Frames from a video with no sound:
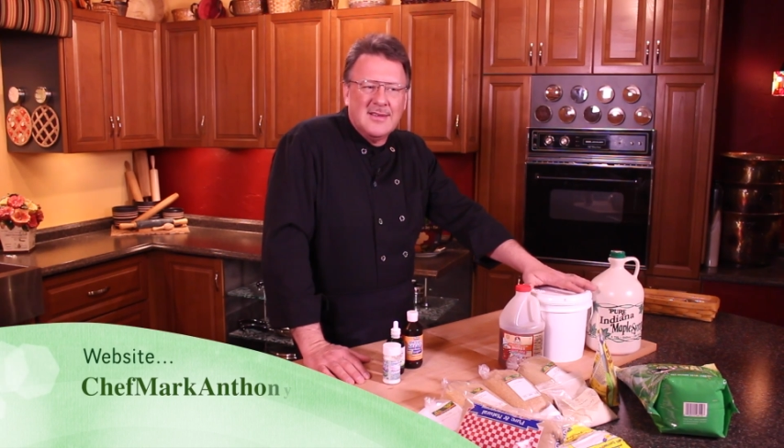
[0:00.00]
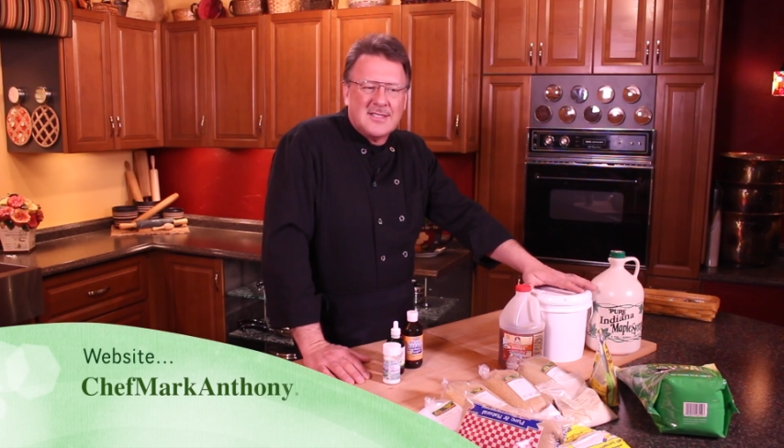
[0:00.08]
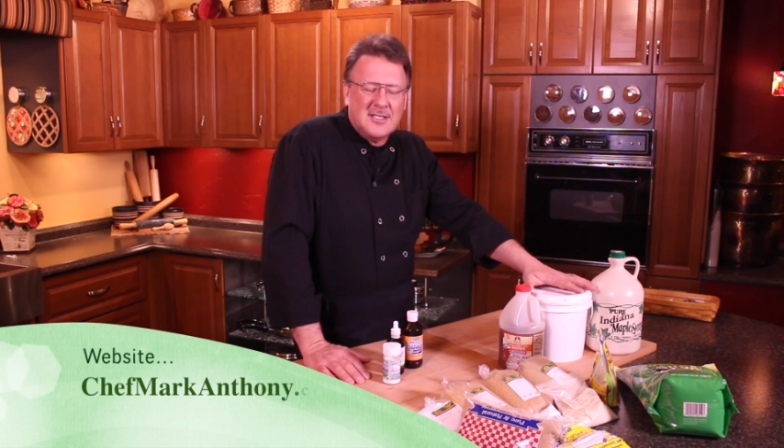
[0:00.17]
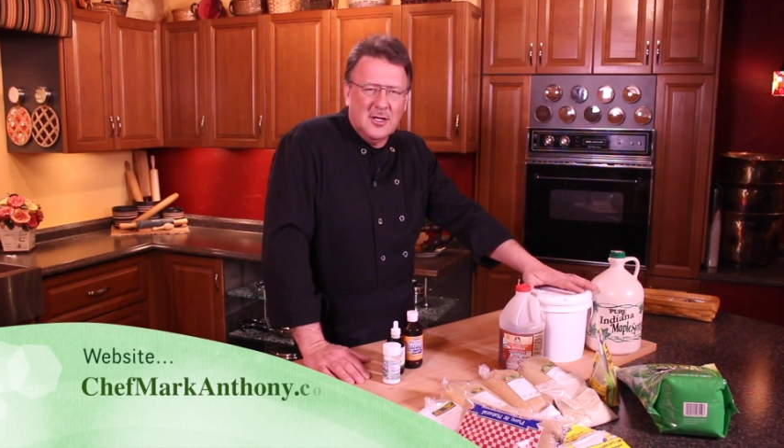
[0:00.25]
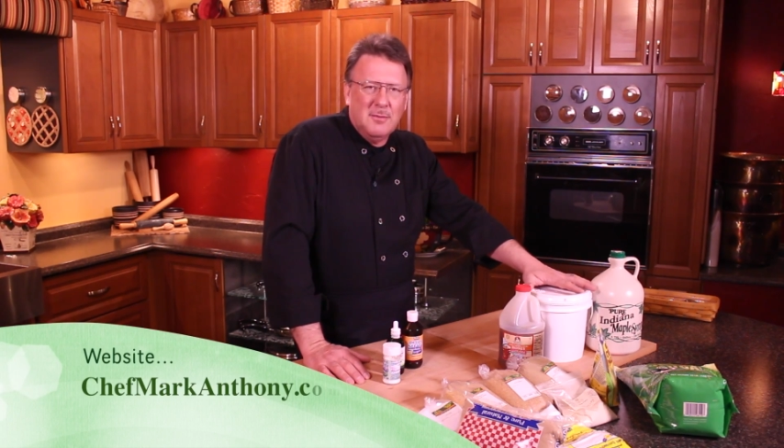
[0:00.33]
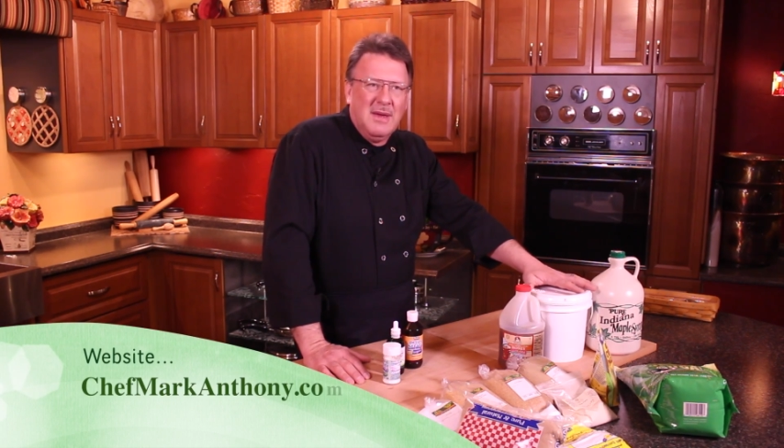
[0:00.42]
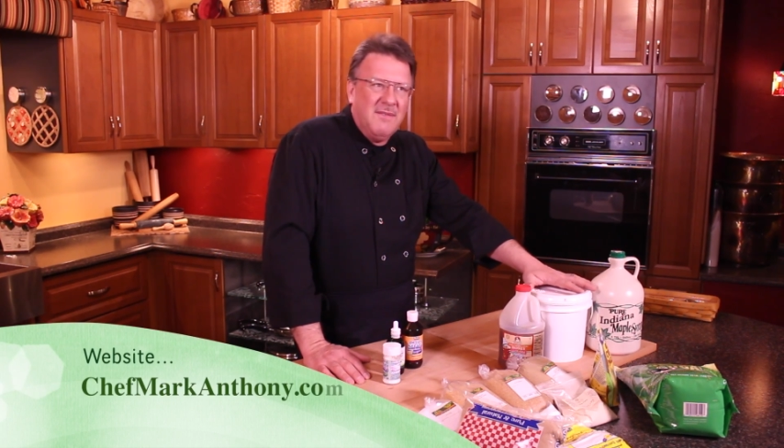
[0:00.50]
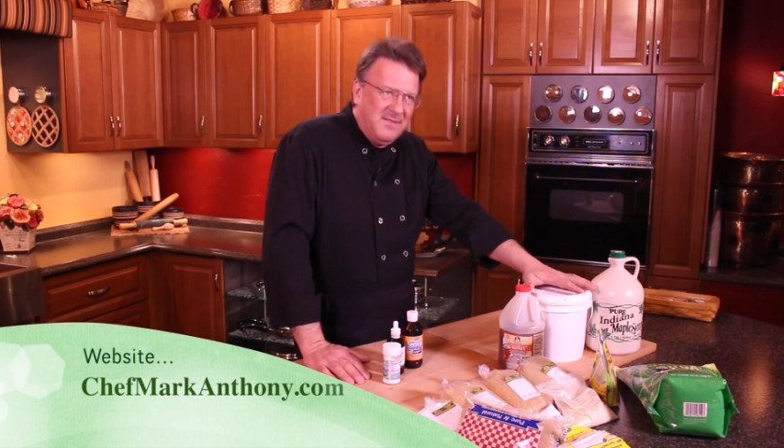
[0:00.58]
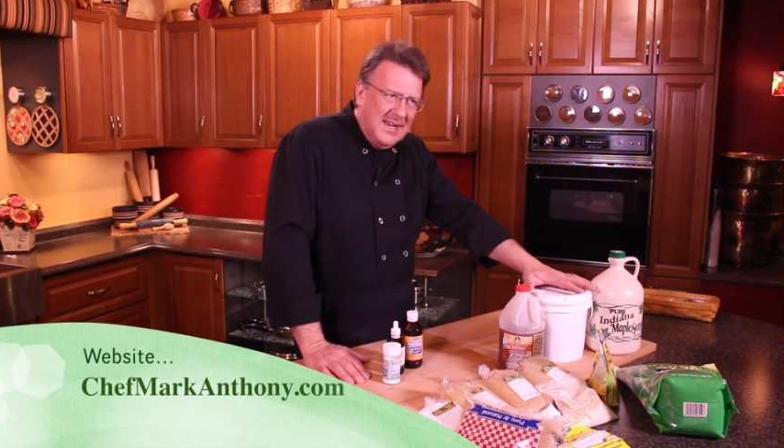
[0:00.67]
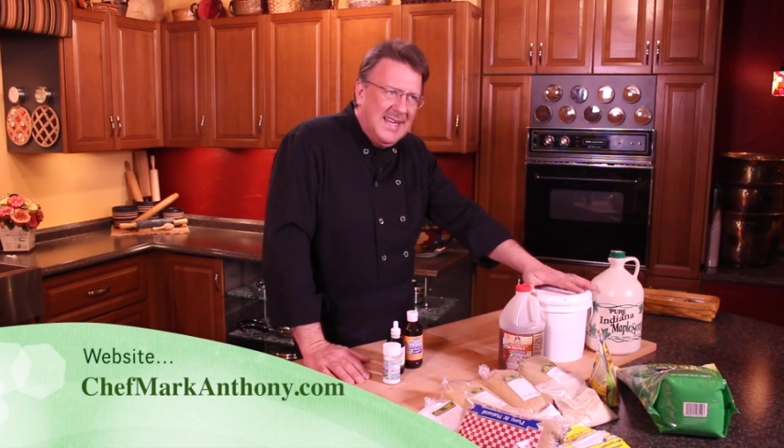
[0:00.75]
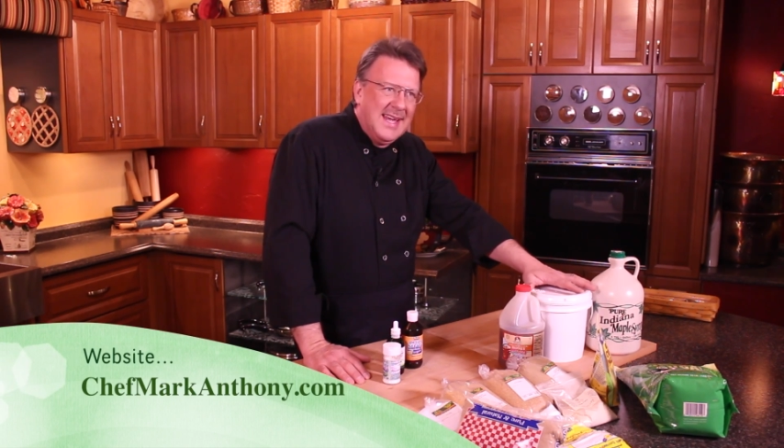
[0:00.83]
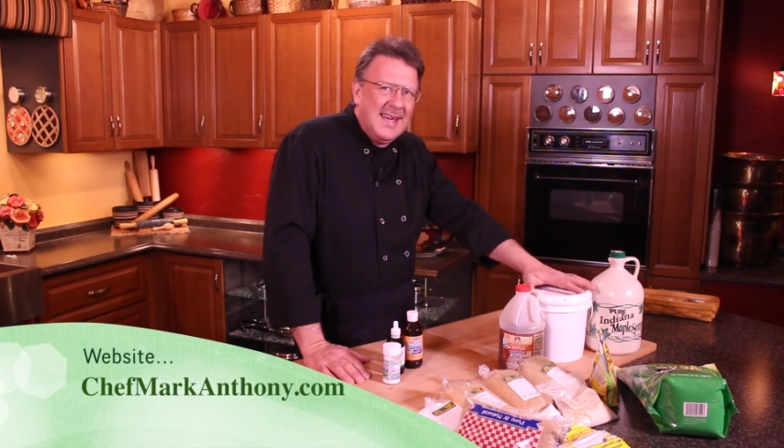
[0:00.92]
still be
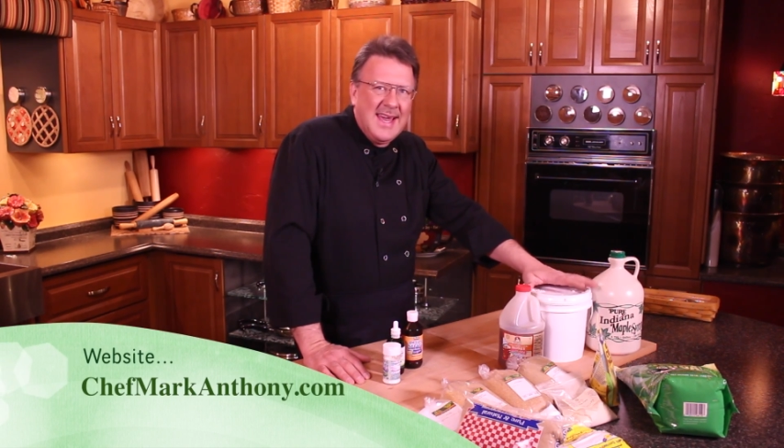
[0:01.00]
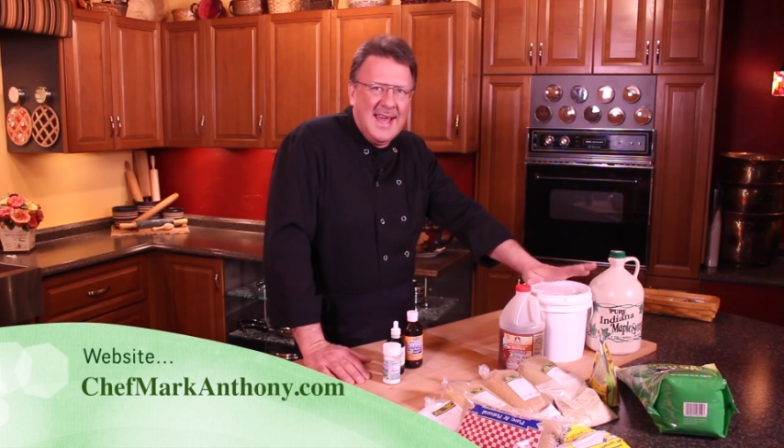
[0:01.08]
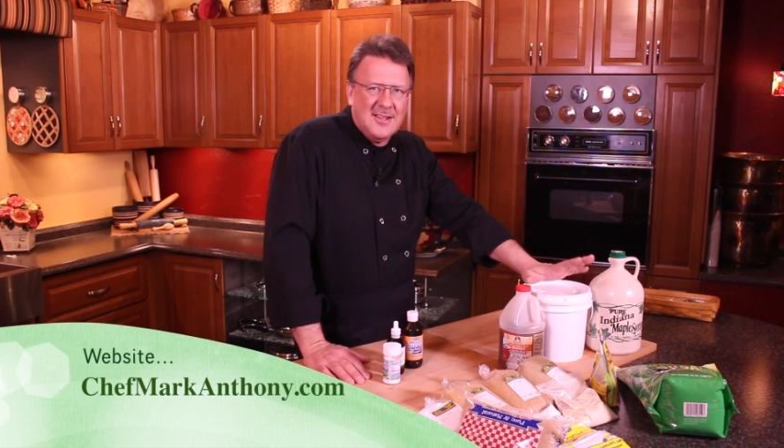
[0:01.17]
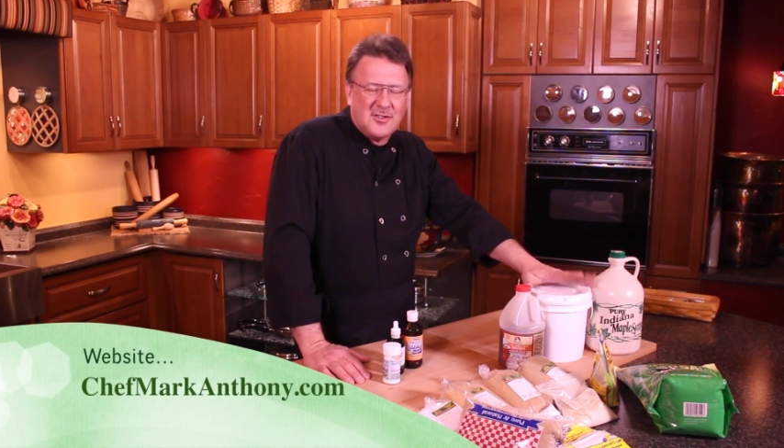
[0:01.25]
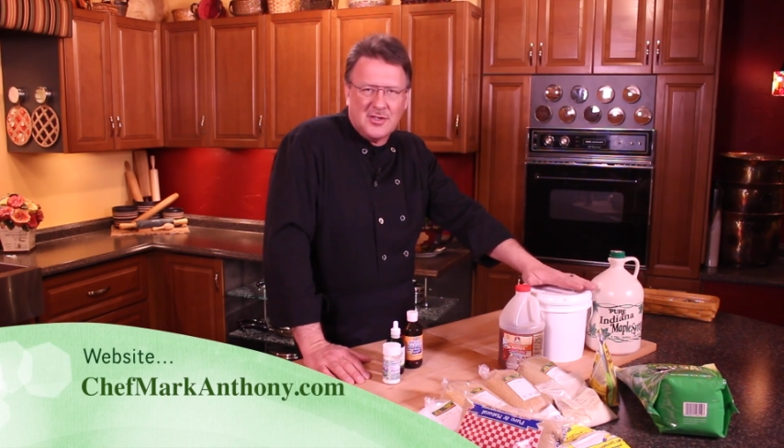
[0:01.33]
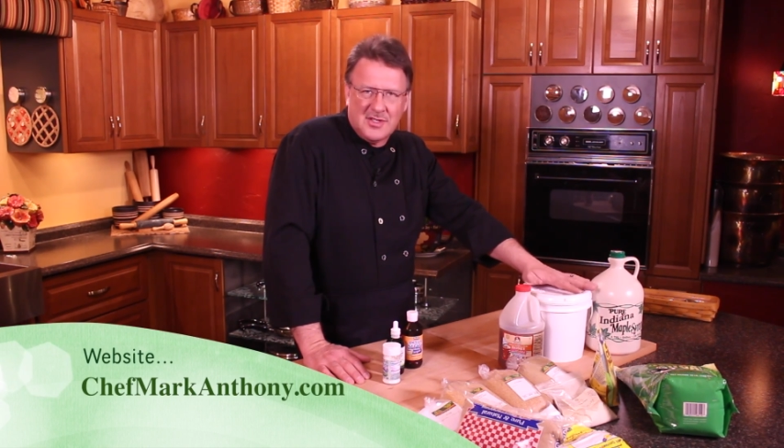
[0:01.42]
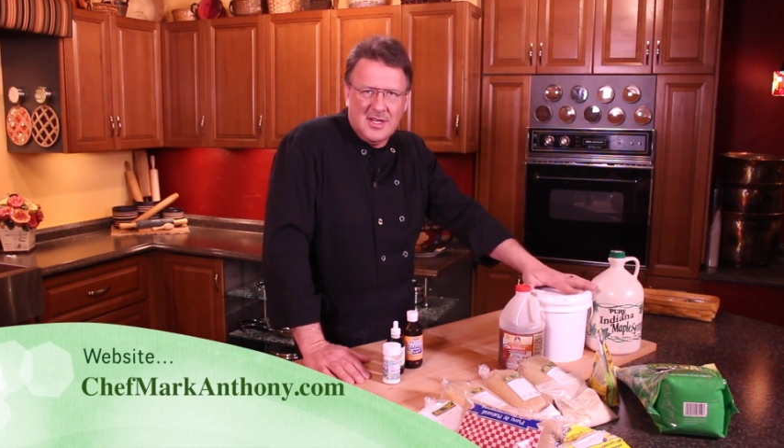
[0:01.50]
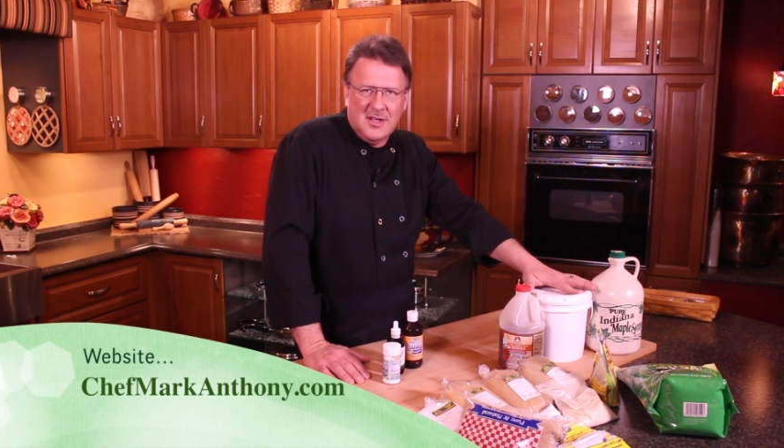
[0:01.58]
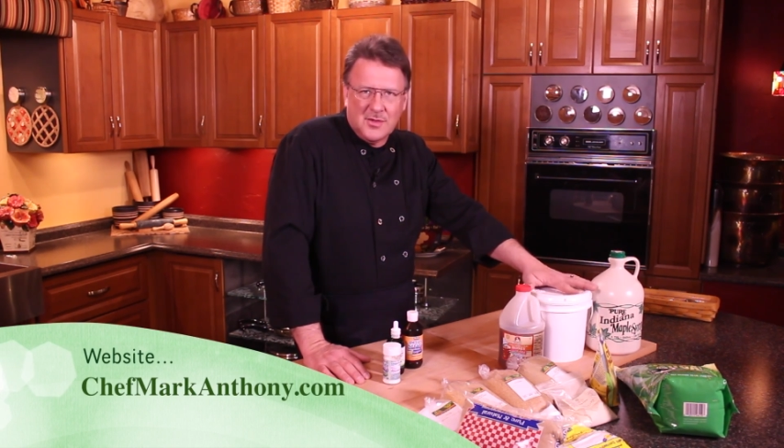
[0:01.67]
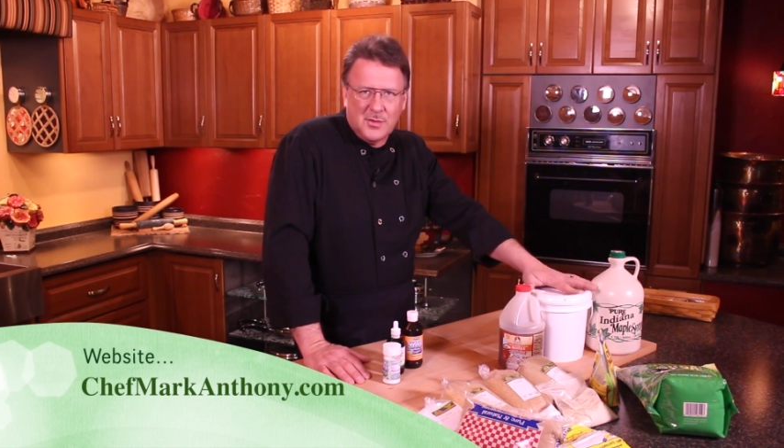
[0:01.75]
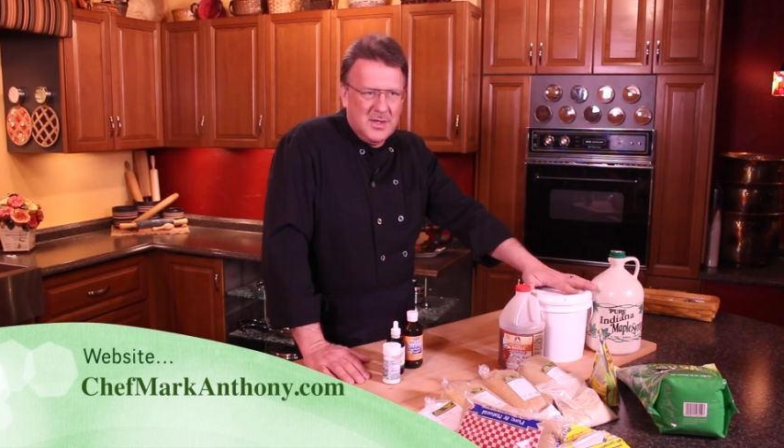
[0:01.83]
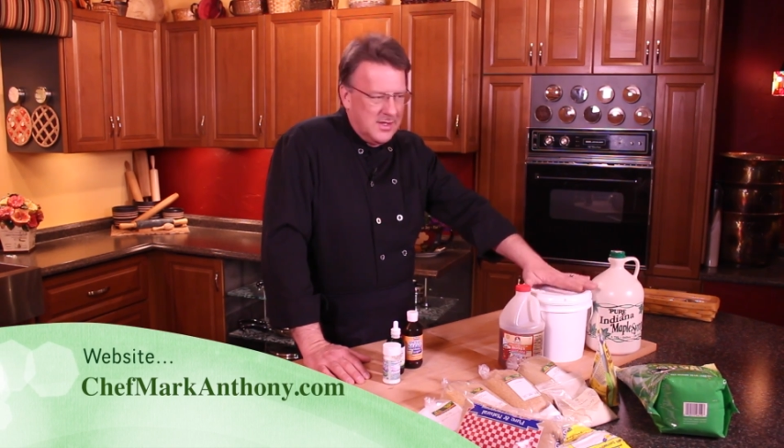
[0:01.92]
feeding cancer
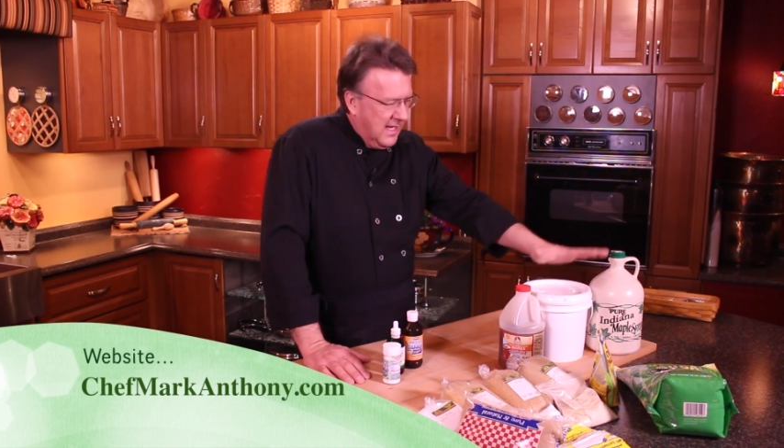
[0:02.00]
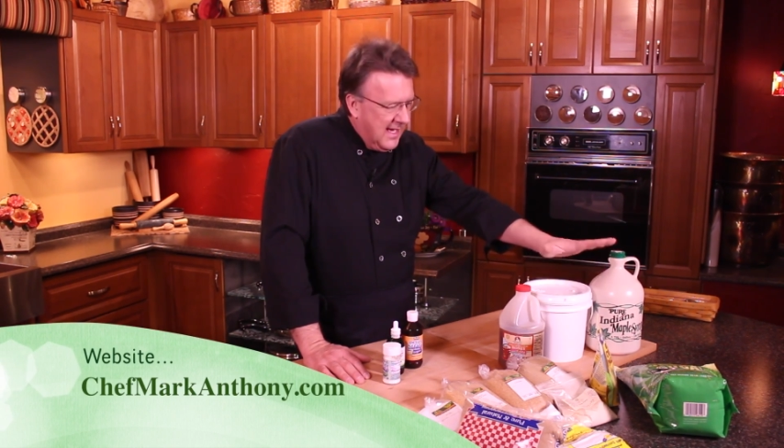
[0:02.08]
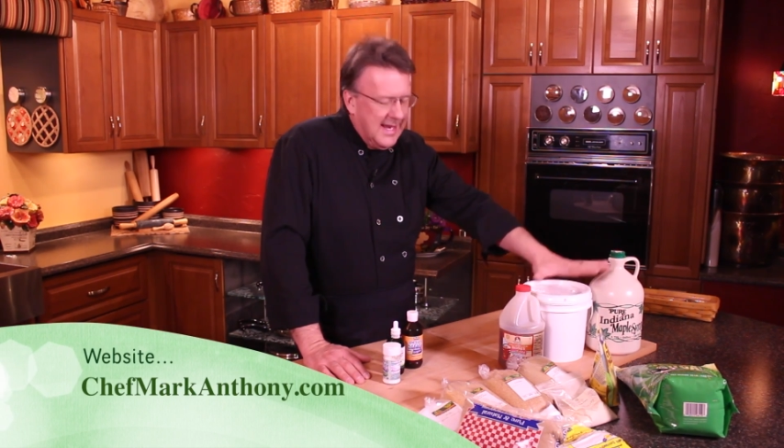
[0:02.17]
cells with